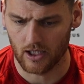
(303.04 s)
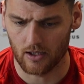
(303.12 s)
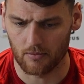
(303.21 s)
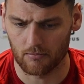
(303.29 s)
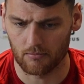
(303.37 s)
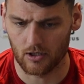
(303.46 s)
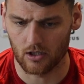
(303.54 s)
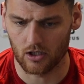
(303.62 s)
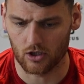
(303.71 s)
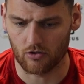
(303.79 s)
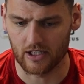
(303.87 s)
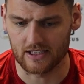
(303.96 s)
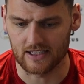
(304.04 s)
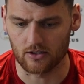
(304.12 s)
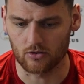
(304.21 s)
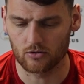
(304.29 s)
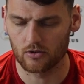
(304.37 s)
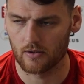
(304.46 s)
um, a, a, great
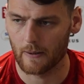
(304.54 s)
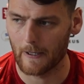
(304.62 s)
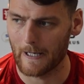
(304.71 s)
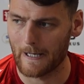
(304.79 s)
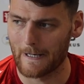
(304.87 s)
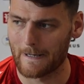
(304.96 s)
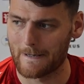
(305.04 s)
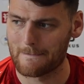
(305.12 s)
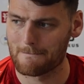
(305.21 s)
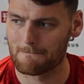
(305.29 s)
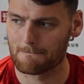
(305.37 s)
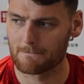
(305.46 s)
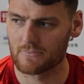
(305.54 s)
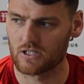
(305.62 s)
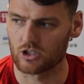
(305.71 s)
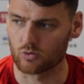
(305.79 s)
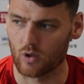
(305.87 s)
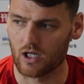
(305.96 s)
deal uh,
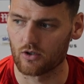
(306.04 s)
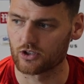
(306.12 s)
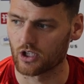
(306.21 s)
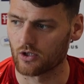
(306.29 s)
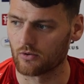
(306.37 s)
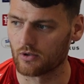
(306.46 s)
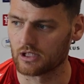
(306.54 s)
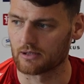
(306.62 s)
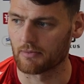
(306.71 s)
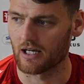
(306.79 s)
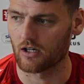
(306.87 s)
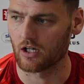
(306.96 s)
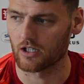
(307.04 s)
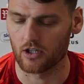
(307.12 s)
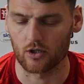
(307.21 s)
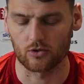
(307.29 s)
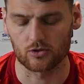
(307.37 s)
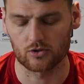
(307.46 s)
as well. So it's about kind of
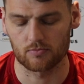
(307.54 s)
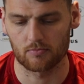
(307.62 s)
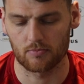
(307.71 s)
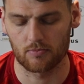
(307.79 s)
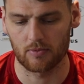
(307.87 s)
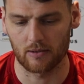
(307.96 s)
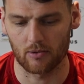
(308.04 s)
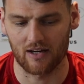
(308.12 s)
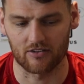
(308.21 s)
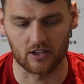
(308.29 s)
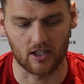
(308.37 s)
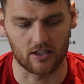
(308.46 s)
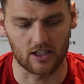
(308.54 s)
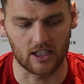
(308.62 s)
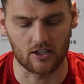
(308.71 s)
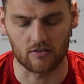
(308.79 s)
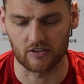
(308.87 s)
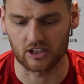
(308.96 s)
those people having another
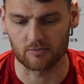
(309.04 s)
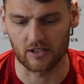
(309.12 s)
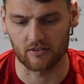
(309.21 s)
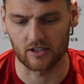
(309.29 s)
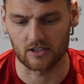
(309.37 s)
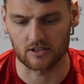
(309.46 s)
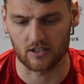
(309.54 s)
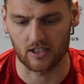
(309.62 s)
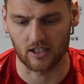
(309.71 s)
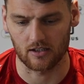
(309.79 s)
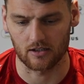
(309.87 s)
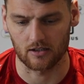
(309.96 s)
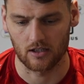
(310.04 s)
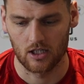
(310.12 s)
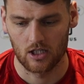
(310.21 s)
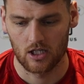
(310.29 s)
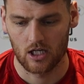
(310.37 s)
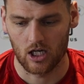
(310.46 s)
year of experience, I think, and
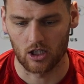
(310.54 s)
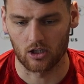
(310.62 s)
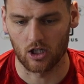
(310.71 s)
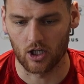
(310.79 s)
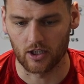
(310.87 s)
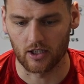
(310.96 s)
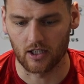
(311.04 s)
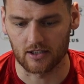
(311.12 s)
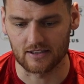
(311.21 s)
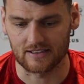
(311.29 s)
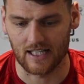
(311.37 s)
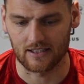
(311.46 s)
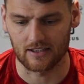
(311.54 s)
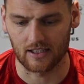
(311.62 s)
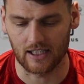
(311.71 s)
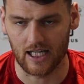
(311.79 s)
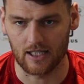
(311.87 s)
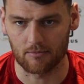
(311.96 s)
and learning and understanding the
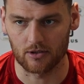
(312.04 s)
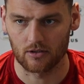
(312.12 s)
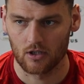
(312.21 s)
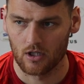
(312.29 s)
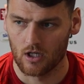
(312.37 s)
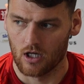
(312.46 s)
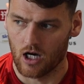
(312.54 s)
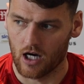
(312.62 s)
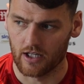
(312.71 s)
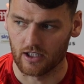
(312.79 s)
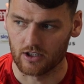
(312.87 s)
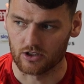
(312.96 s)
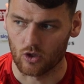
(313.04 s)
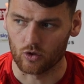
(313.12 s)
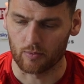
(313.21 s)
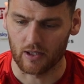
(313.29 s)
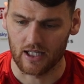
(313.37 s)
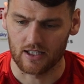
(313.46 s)
game. And I think as
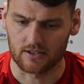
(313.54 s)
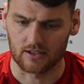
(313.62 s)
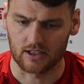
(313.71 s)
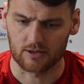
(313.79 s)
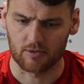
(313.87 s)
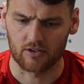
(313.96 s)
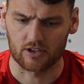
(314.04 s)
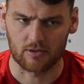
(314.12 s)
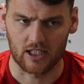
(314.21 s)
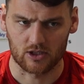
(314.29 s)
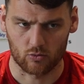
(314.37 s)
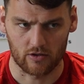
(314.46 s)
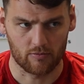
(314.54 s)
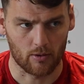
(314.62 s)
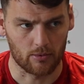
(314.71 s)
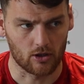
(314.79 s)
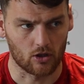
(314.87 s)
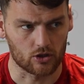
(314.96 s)
older players and experienced players, we've
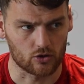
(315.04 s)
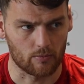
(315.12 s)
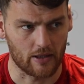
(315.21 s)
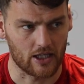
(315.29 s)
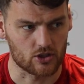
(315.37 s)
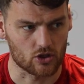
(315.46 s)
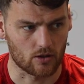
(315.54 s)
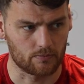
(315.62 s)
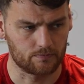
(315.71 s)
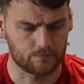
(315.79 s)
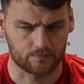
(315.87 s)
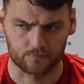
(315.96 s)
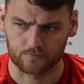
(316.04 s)
probably got to do a better job